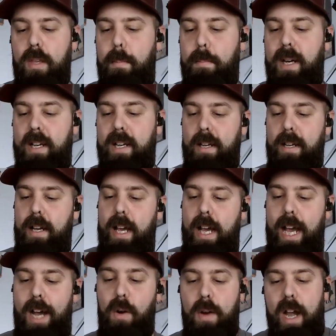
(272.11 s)
But
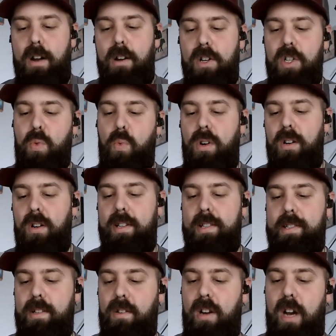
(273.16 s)
how herons work
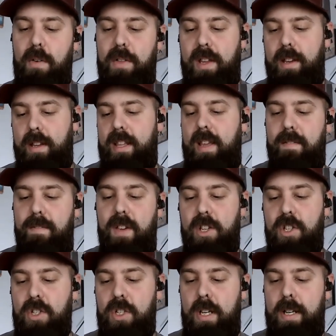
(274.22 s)
or how they
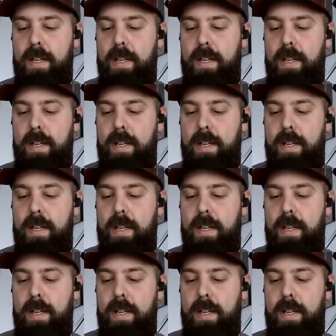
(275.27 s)
fish,